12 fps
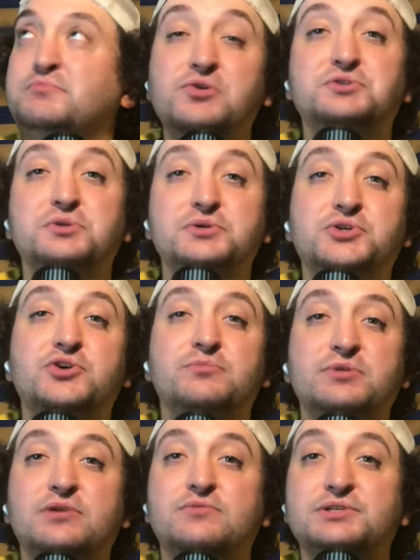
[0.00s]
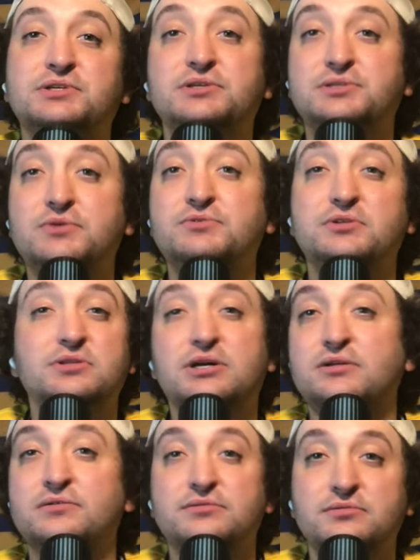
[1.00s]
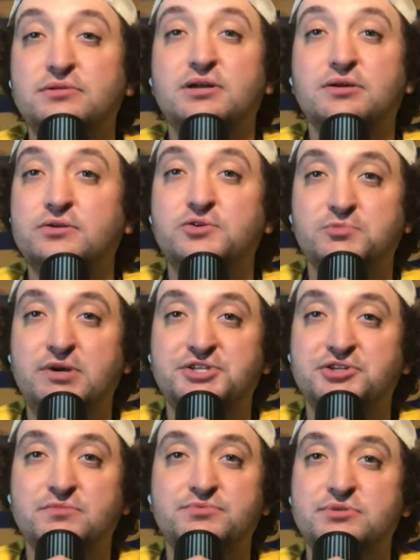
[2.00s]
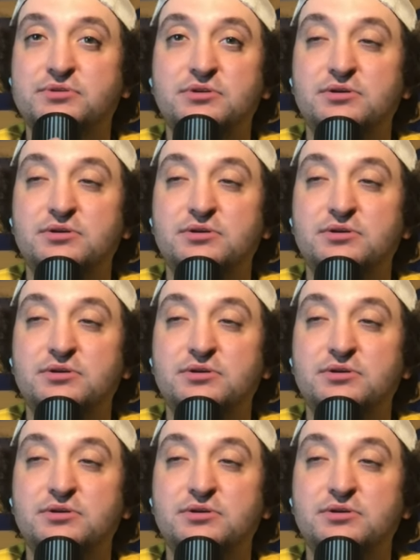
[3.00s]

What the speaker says: Most of the derby I was, because there was a lot of close matchups.